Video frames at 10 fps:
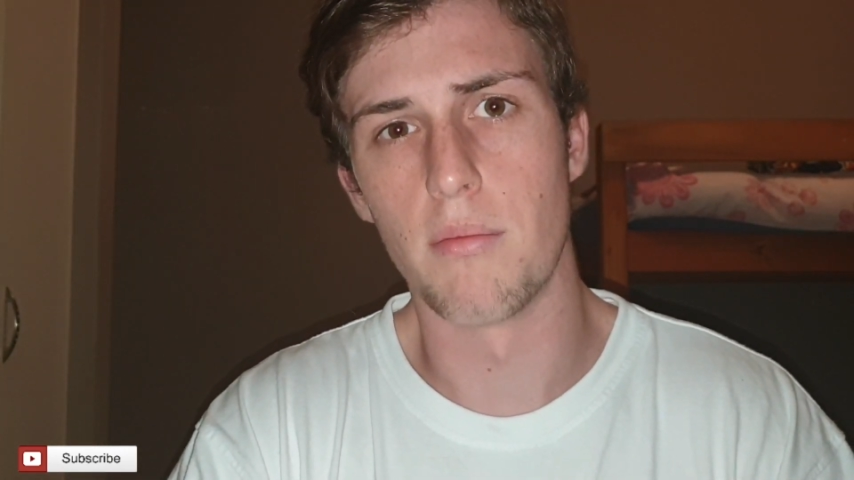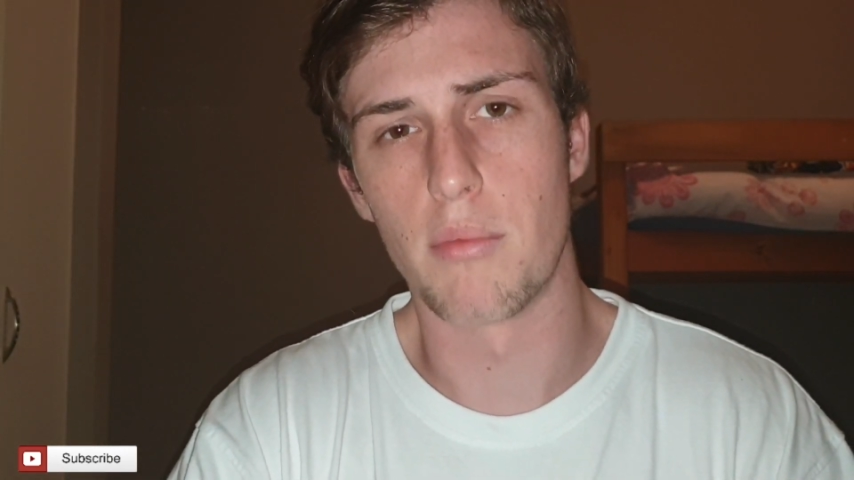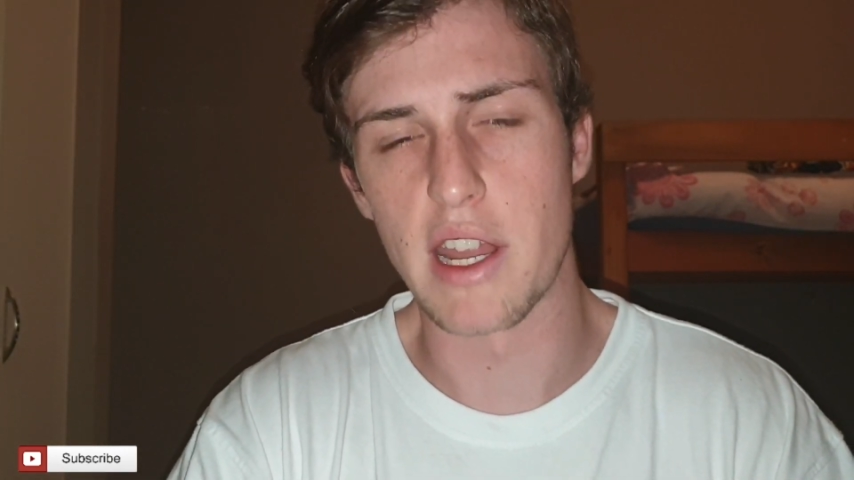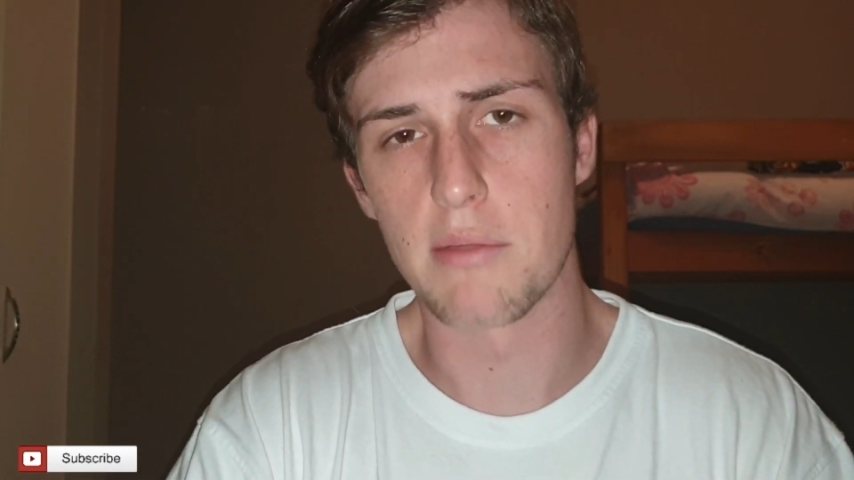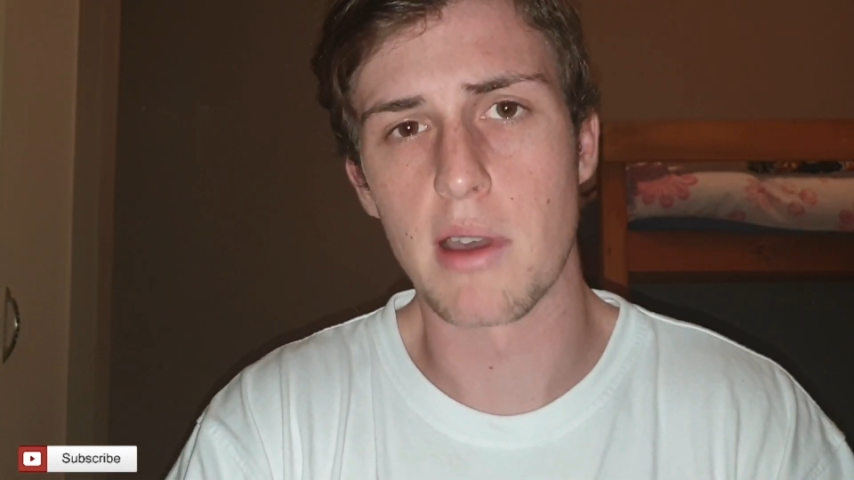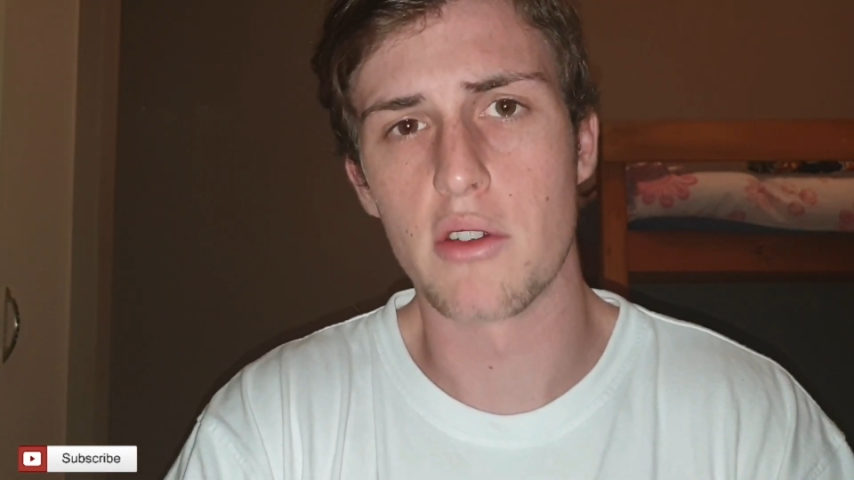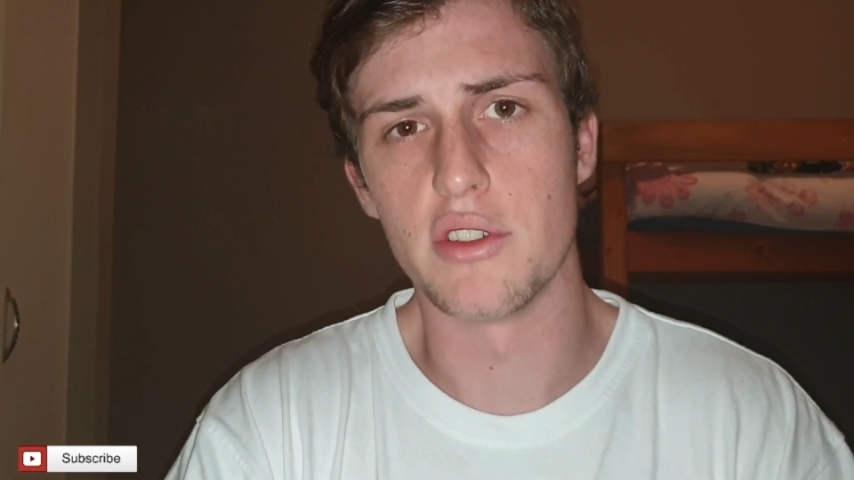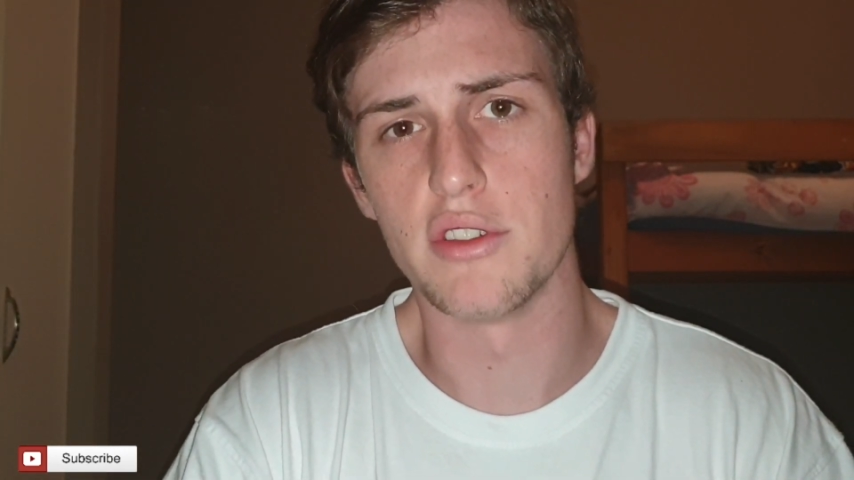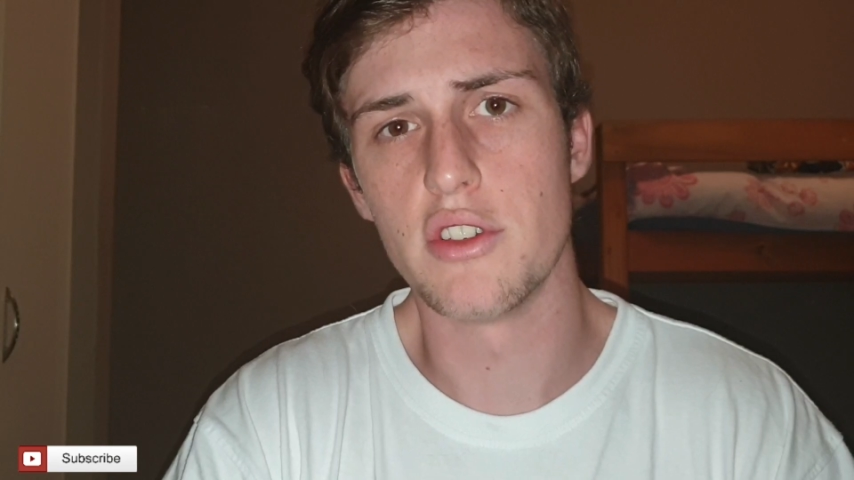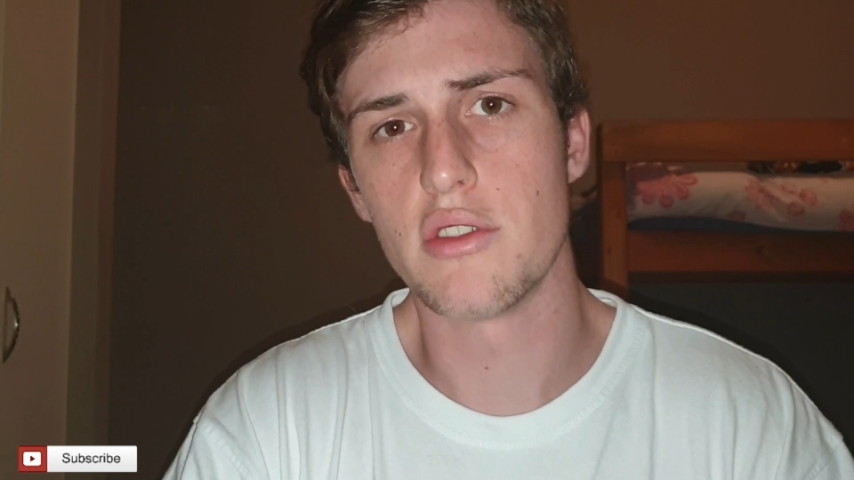braid
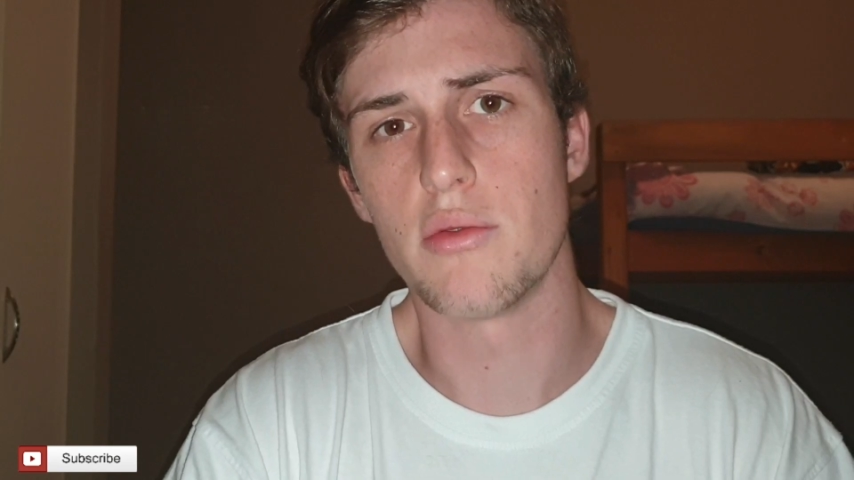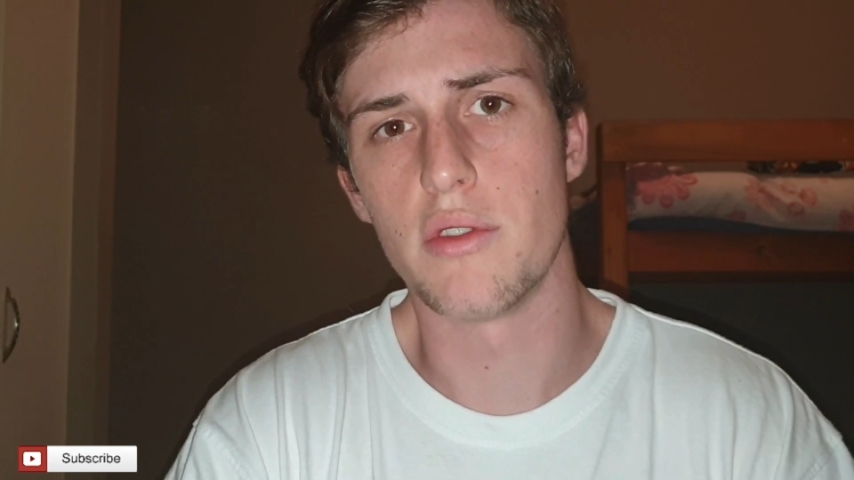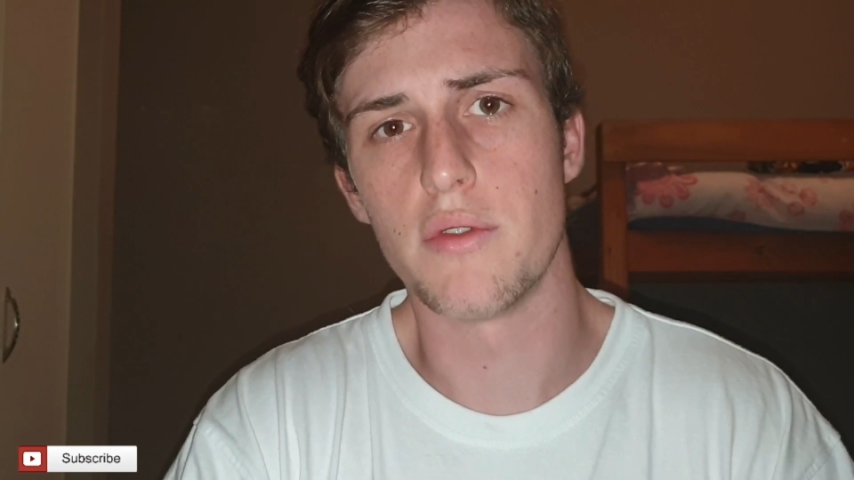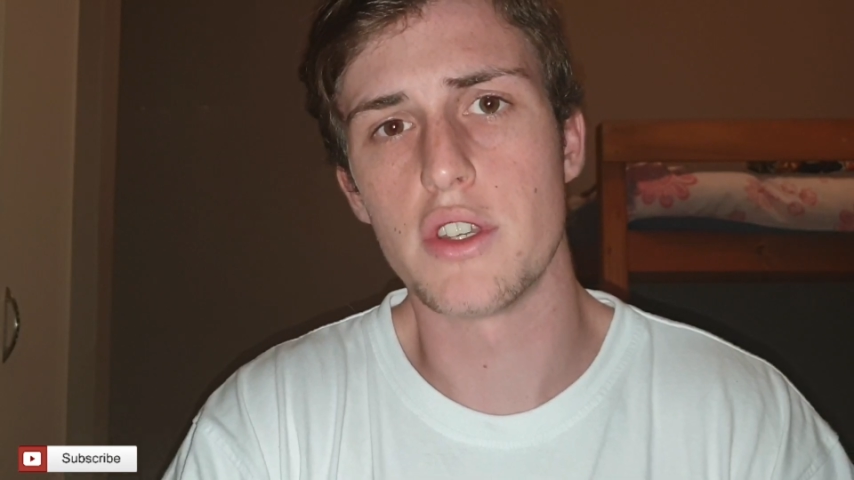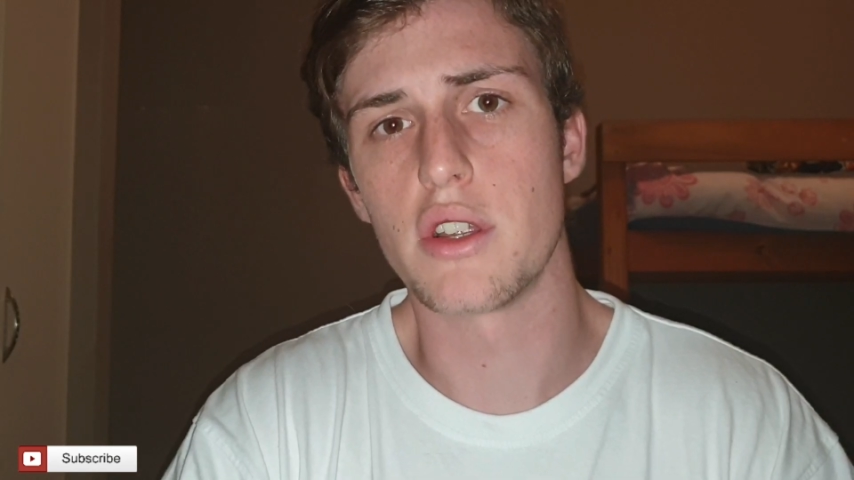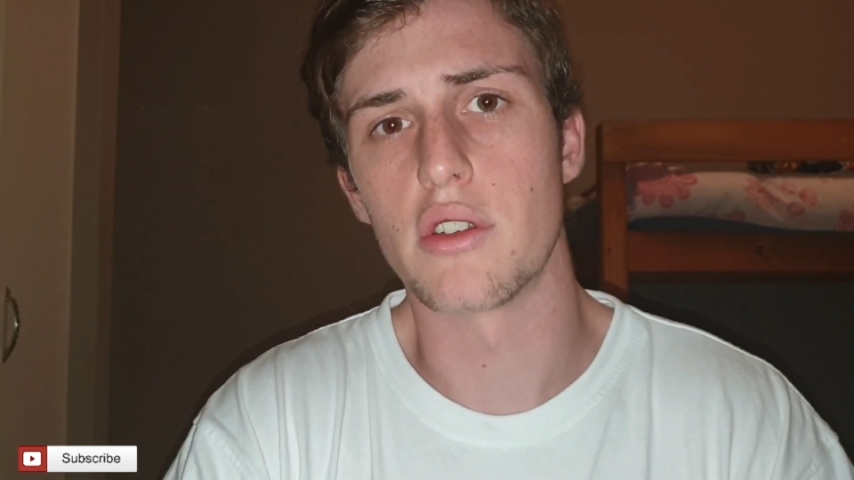poundage when fishing